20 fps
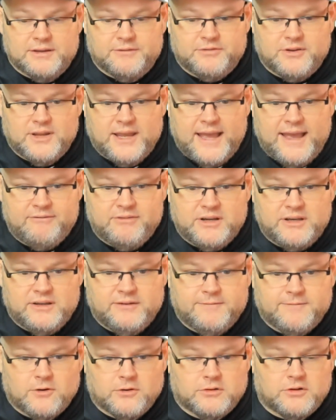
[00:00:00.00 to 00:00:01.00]
If you have any
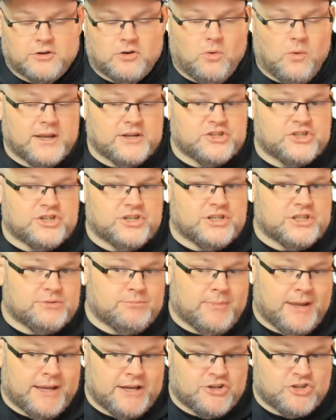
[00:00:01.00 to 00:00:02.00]
further
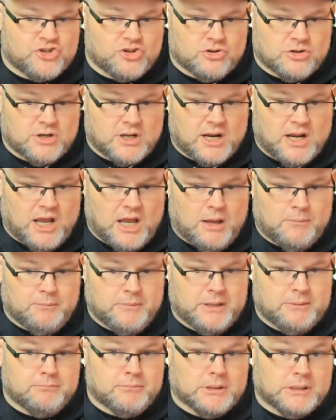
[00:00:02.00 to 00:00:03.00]
questions, make sure to
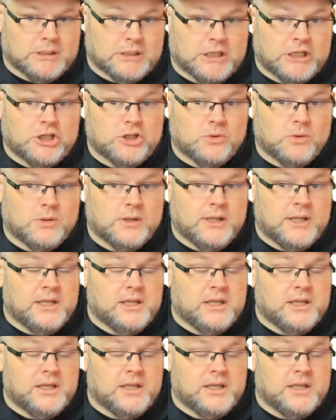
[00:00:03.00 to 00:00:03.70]
comment below